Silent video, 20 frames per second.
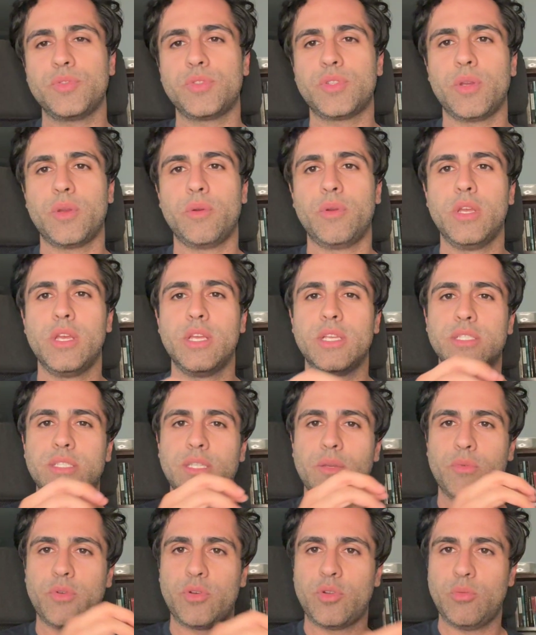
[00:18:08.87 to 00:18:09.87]
So
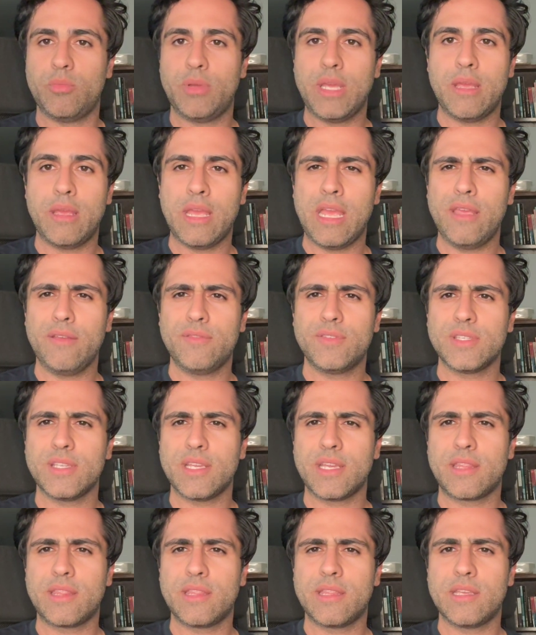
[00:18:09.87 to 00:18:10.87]
someone who behaves
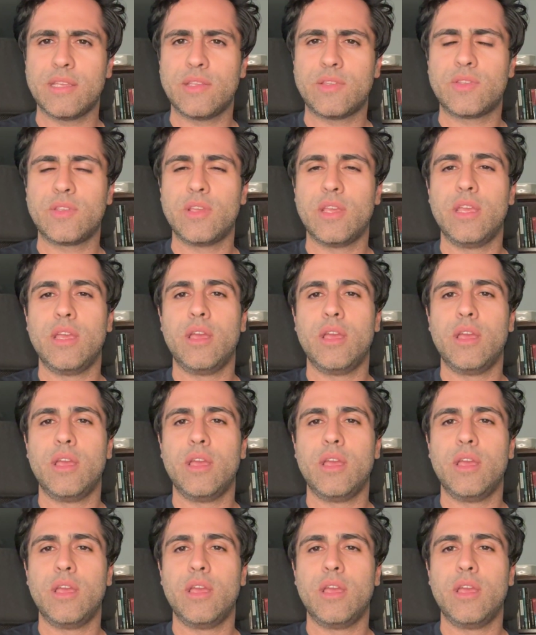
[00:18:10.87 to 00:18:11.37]
like this